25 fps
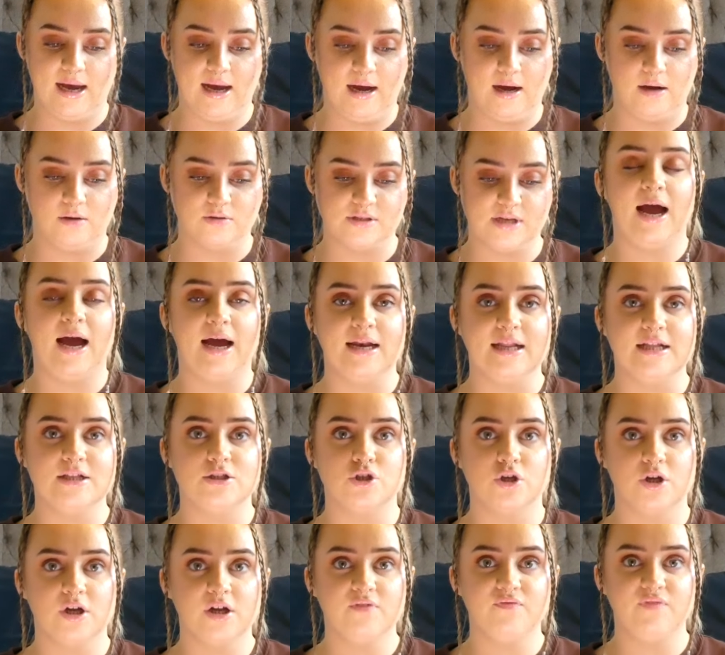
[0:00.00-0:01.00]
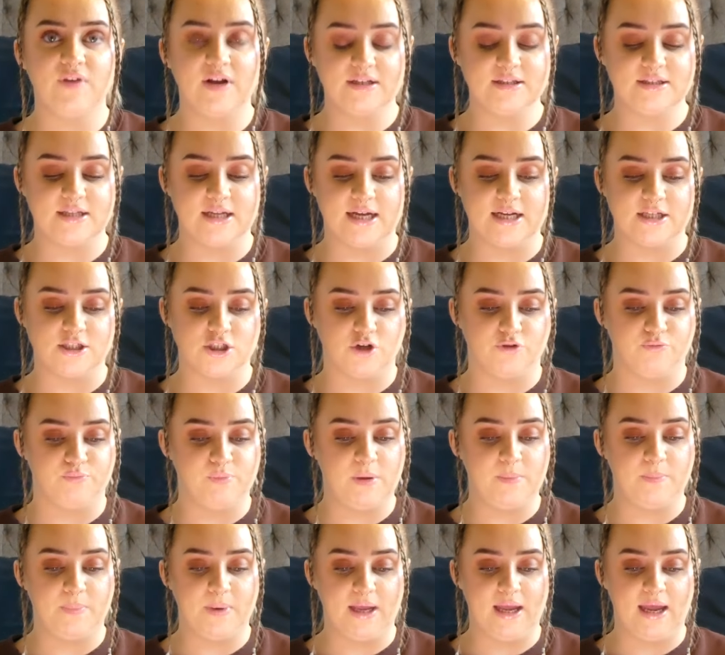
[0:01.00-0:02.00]
house, and it took advantage of
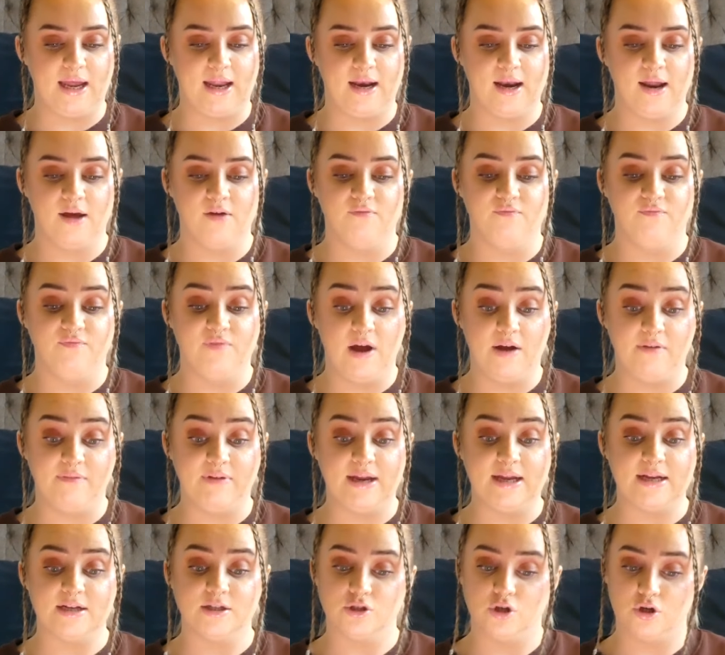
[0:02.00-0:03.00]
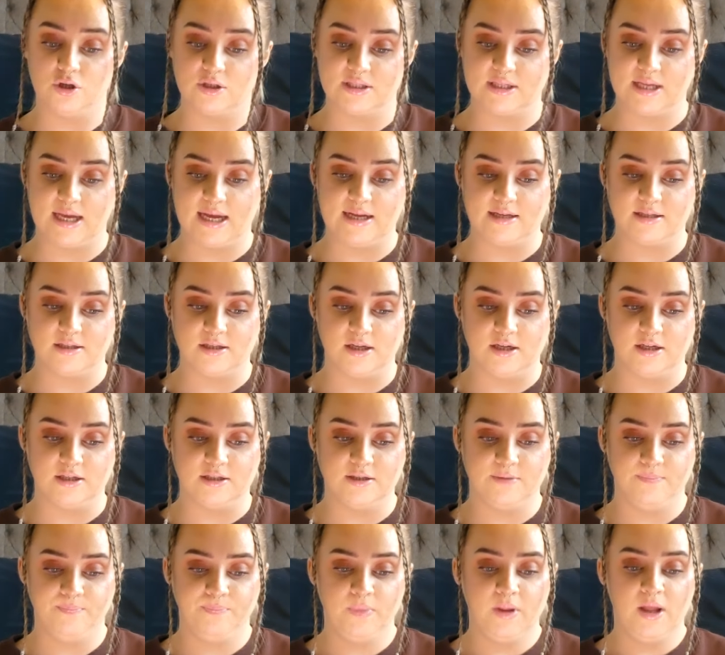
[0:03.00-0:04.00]
me being very intoxicated
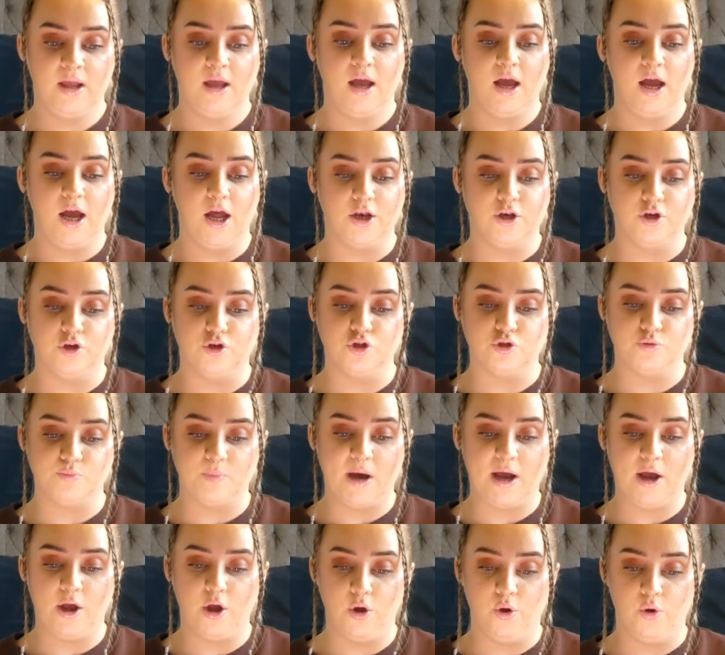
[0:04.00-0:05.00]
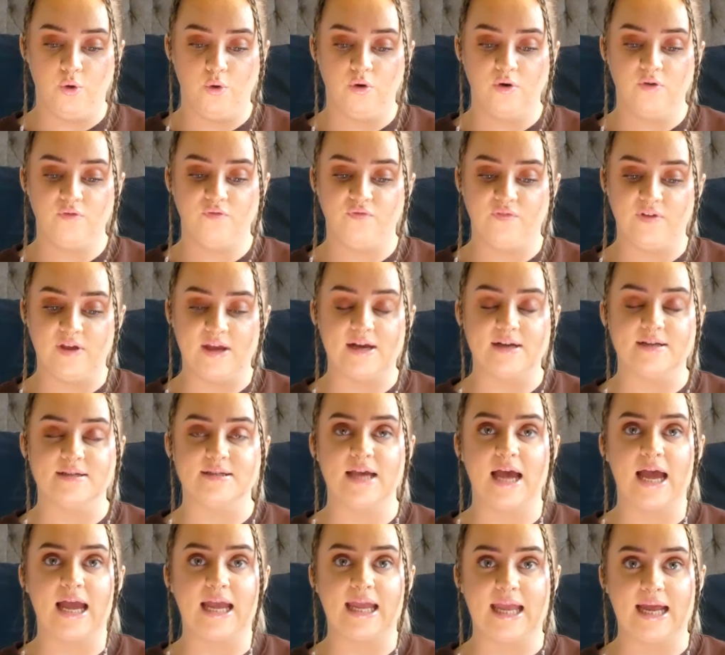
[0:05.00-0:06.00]
and used my own fears
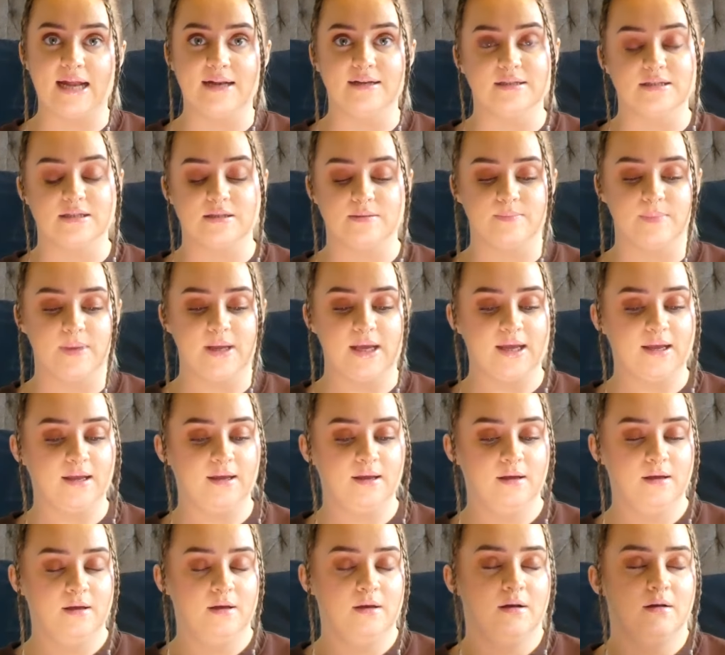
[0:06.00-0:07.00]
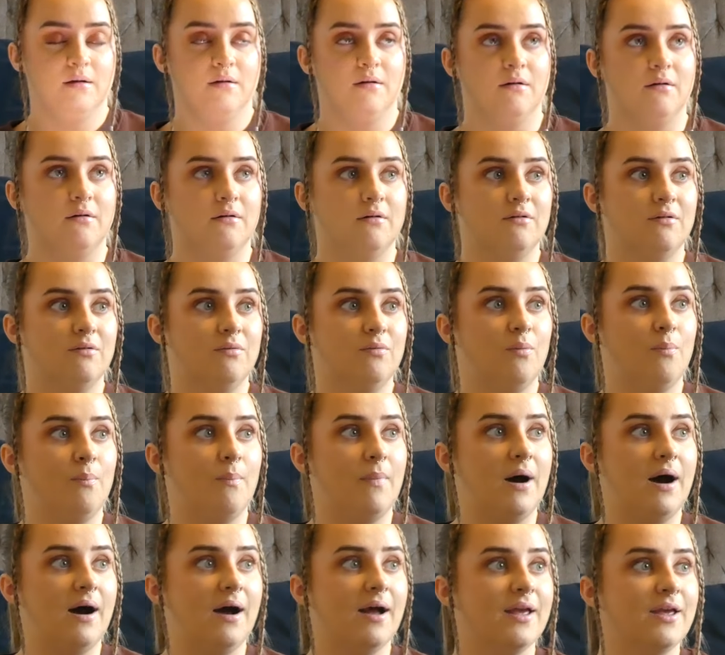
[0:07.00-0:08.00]
against me. Oh
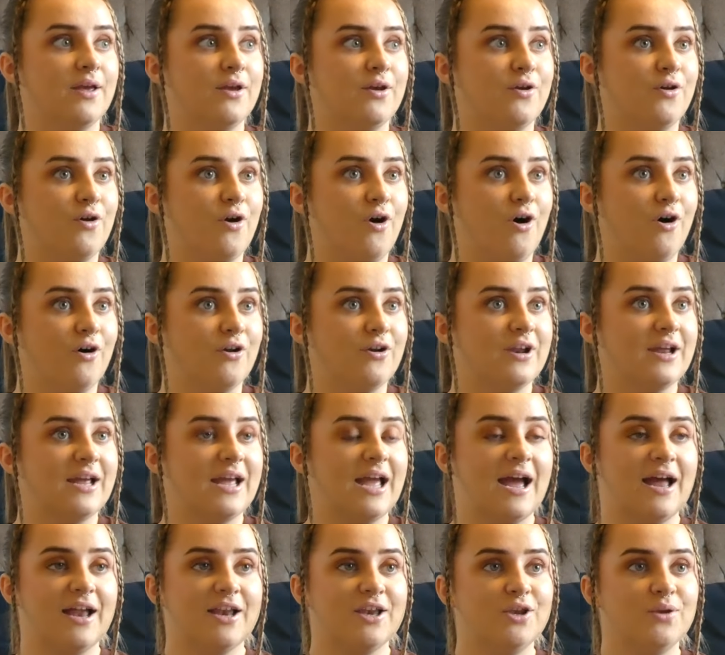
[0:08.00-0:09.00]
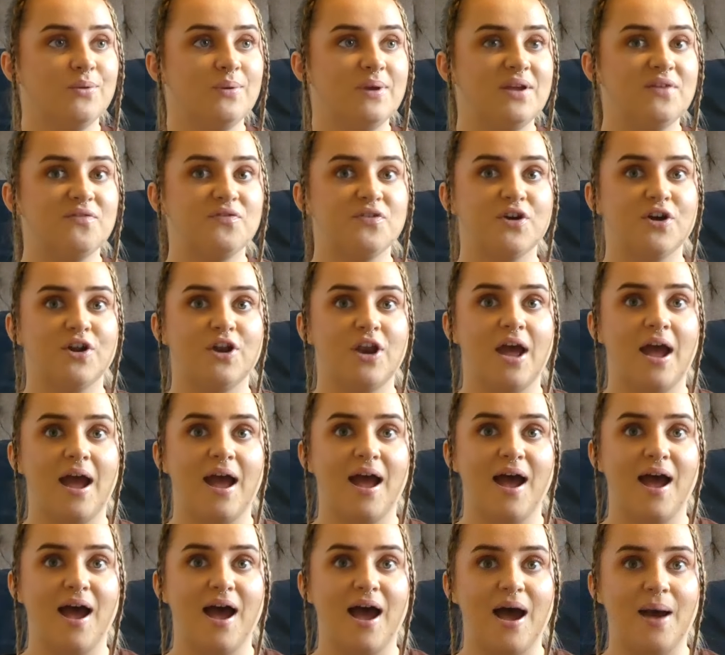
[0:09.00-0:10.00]
my god. Can you even
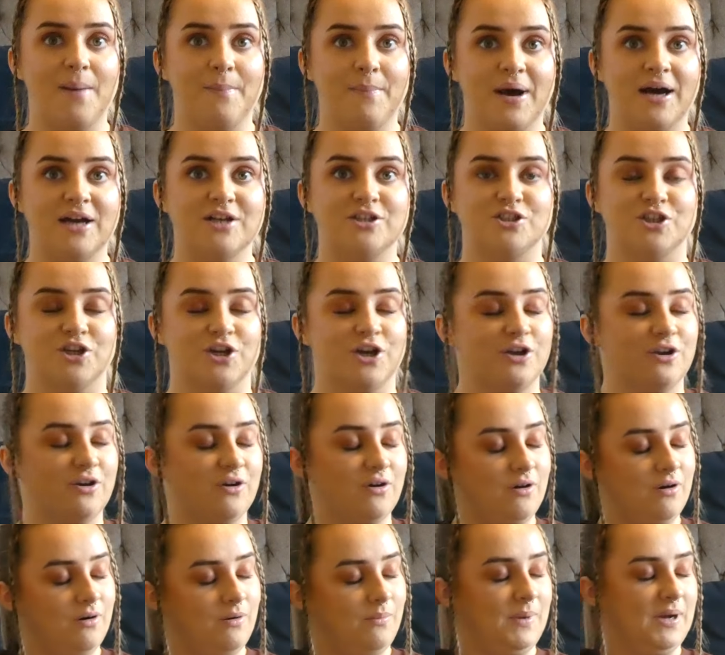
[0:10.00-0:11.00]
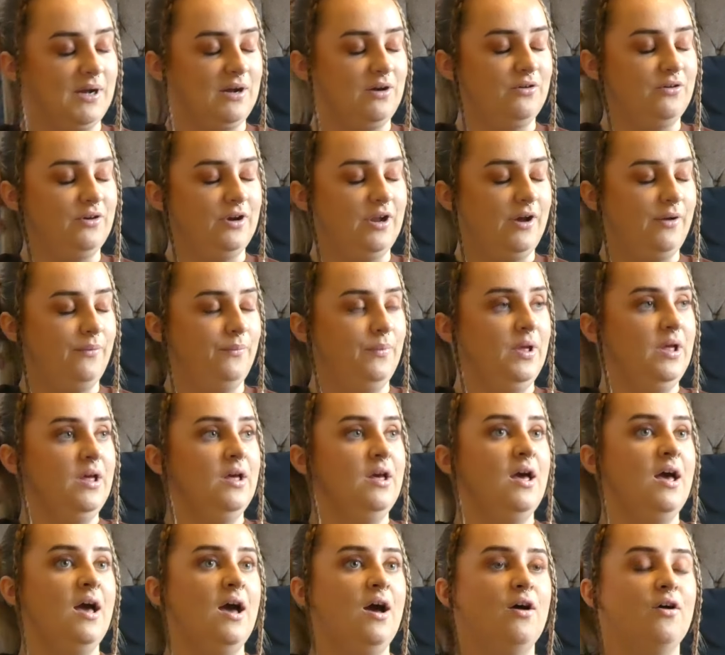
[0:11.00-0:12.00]
imagine? Oh my god, no.
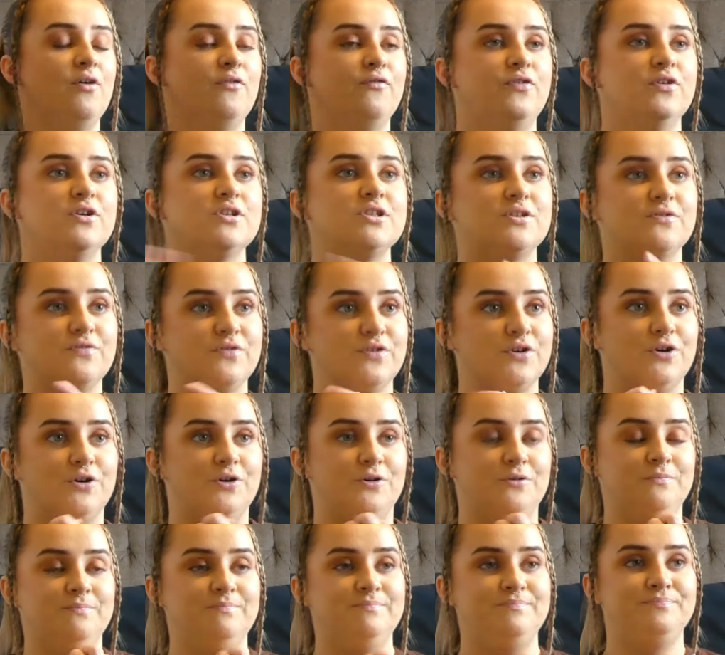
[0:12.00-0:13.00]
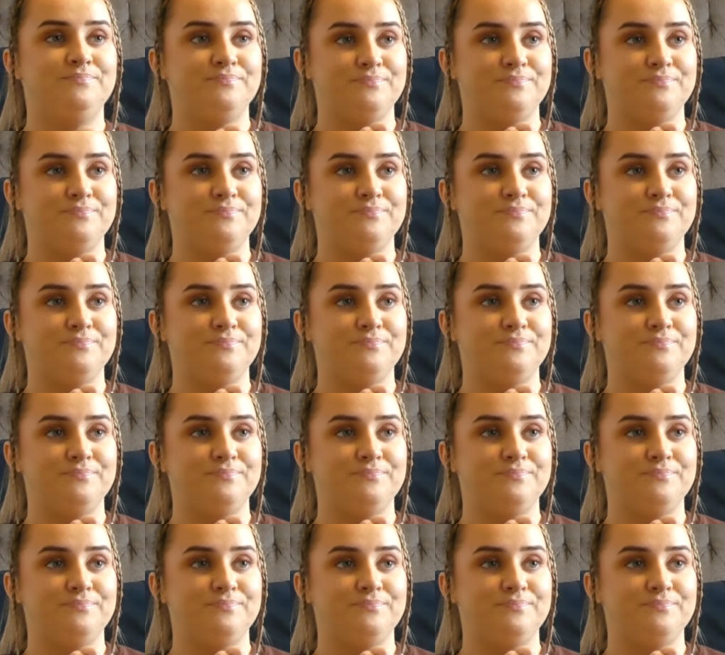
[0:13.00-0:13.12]
First of all,